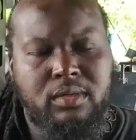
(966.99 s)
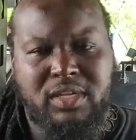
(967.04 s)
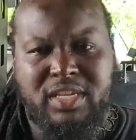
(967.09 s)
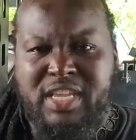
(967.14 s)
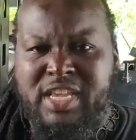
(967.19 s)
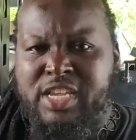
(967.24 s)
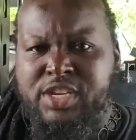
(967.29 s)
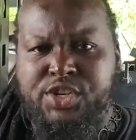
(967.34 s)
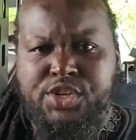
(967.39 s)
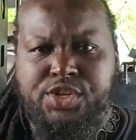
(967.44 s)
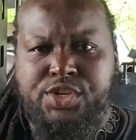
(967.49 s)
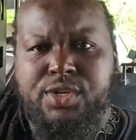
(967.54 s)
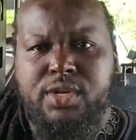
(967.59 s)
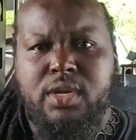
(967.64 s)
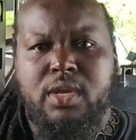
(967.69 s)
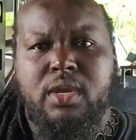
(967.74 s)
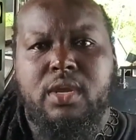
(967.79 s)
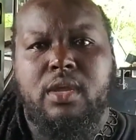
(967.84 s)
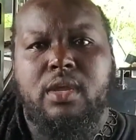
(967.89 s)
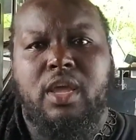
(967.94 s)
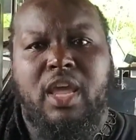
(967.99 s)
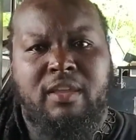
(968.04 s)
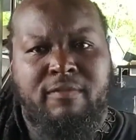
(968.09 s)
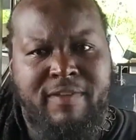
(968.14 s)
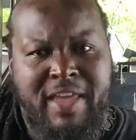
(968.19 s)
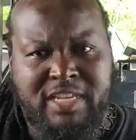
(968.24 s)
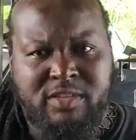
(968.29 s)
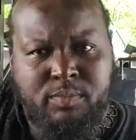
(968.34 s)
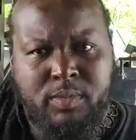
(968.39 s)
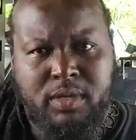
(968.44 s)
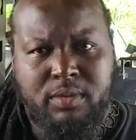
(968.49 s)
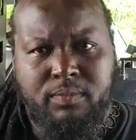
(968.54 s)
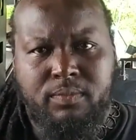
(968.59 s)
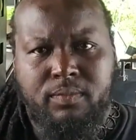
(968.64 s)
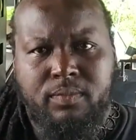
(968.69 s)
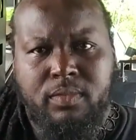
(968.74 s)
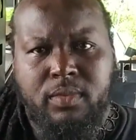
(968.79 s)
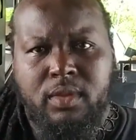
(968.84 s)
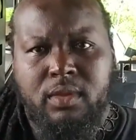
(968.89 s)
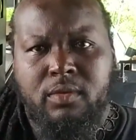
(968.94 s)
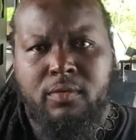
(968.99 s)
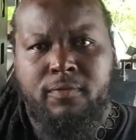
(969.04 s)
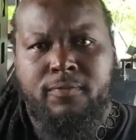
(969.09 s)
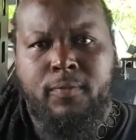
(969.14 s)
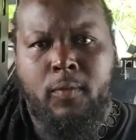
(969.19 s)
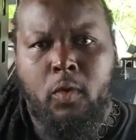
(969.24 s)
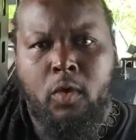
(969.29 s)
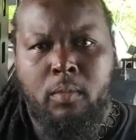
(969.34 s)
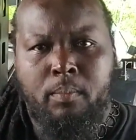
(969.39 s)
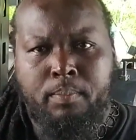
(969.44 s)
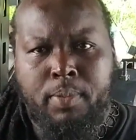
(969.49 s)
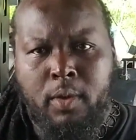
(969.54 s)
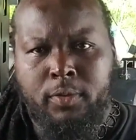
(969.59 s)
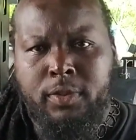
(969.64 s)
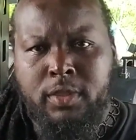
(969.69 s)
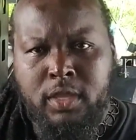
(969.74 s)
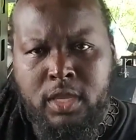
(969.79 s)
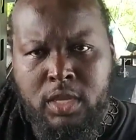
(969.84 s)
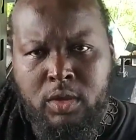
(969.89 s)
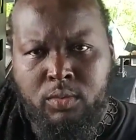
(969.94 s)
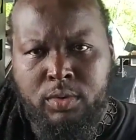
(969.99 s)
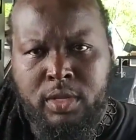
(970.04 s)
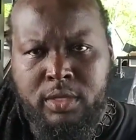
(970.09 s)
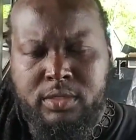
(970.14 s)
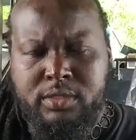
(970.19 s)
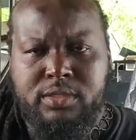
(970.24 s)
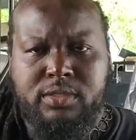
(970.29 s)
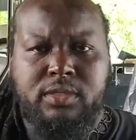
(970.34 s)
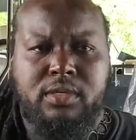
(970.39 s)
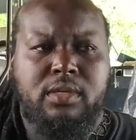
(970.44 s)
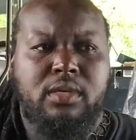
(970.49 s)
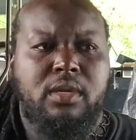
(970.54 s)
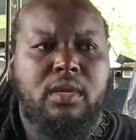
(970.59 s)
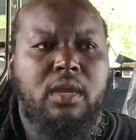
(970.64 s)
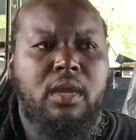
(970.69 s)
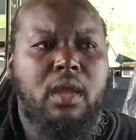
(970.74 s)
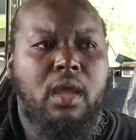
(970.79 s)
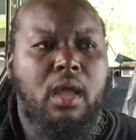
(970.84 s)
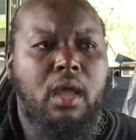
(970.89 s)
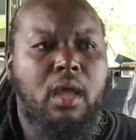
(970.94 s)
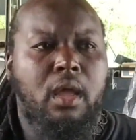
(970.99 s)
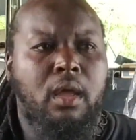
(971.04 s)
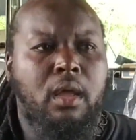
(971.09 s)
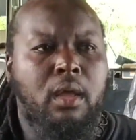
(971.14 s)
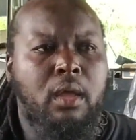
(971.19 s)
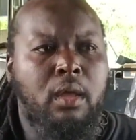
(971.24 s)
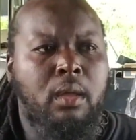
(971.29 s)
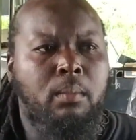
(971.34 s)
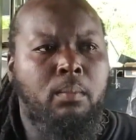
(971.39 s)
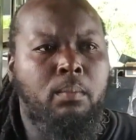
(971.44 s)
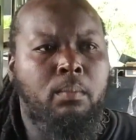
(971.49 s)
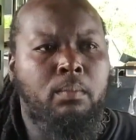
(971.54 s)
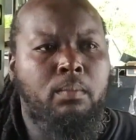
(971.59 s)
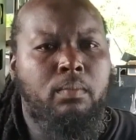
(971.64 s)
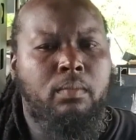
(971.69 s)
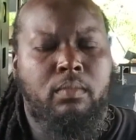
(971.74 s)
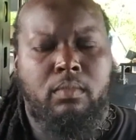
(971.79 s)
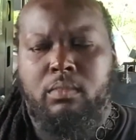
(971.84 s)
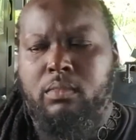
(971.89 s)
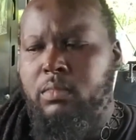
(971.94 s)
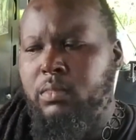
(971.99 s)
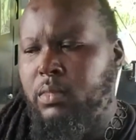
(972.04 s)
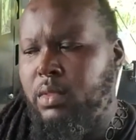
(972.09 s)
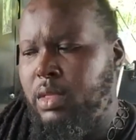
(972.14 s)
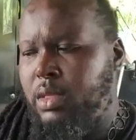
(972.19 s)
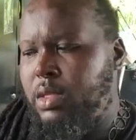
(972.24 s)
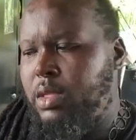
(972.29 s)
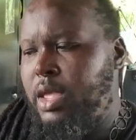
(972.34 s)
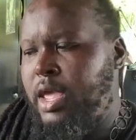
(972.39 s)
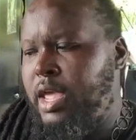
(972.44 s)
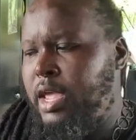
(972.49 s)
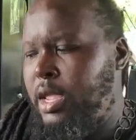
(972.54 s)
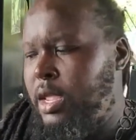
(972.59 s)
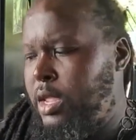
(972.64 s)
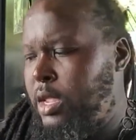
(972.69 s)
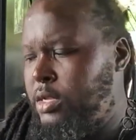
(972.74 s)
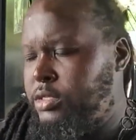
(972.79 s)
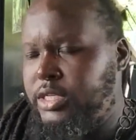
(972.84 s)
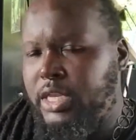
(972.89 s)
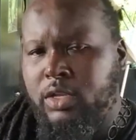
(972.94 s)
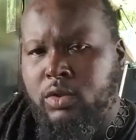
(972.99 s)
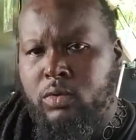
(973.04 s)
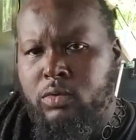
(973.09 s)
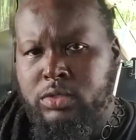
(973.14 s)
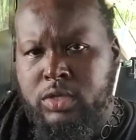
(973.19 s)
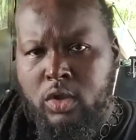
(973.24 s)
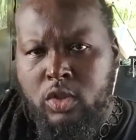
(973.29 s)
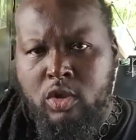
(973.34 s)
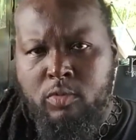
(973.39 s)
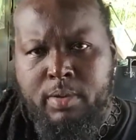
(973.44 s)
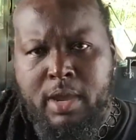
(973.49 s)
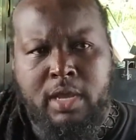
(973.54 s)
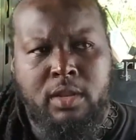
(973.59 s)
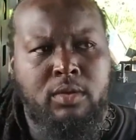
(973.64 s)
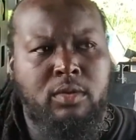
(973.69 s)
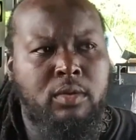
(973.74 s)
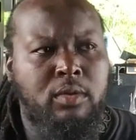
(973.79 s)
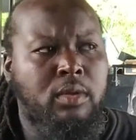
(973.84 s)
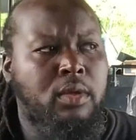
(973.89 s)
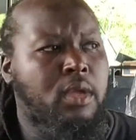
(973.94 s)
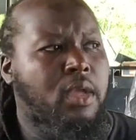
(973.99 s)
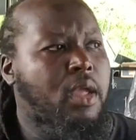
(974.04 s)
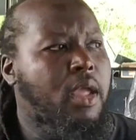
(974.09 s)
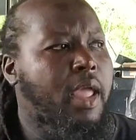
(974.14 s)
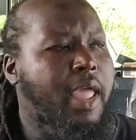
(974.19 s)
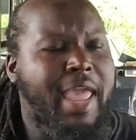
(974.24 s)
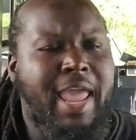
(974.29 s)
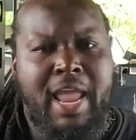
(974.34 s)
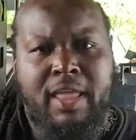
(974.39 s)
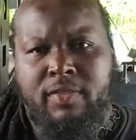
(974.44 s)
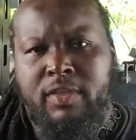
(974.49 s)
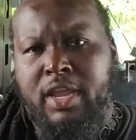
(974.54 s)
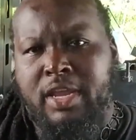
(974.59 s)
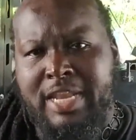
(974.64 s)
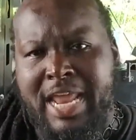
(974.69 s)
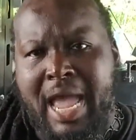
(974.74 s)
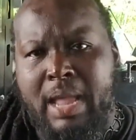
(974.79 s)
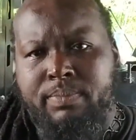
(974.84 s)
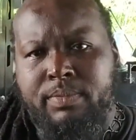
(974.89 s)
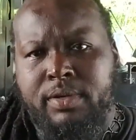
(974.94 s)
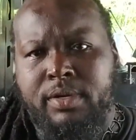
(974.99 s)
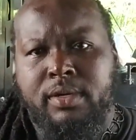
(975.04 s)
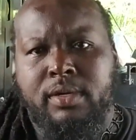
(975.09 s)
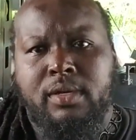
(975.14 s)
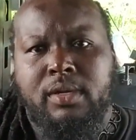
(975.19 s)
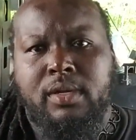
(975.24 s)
ish investment for both of the units, a single solar panel, and the adapter.